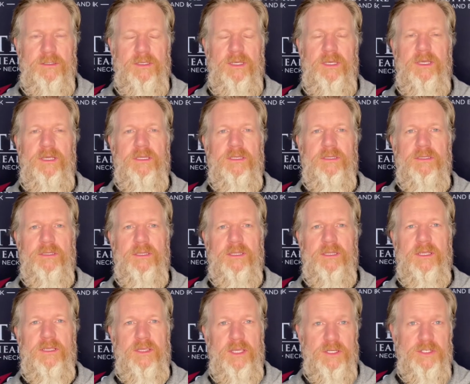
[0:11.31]
And
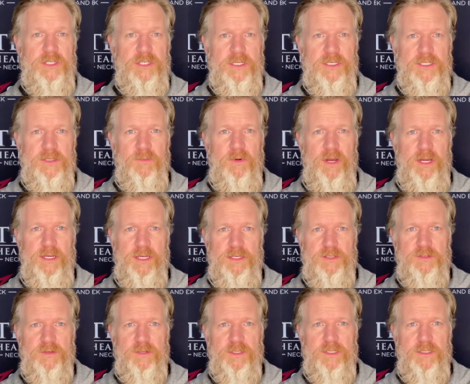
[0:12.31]
concussion is a brain
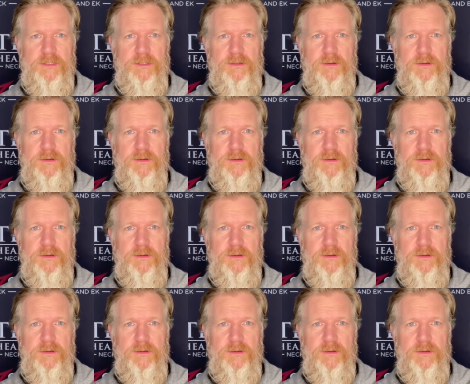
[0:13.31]
injury